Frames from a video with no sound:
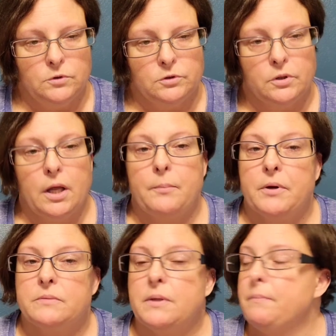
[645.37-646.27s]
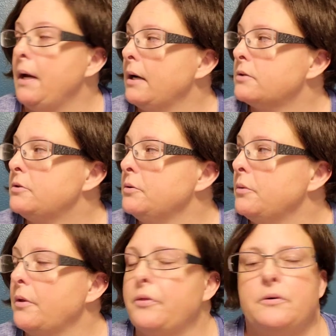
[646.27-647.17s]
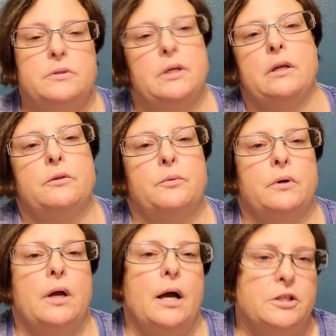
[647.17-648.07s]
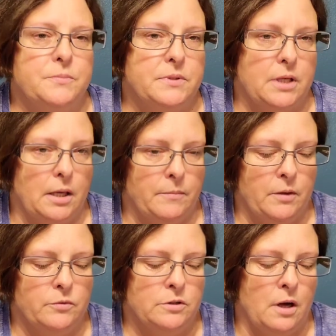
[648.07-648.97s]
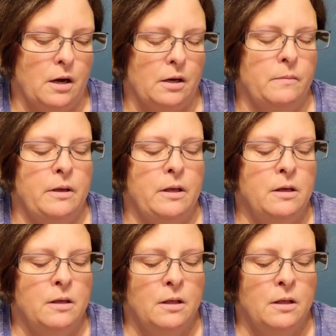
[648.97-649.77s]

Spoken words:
So that brings me back to the 13th when hospice came in and was talking to me.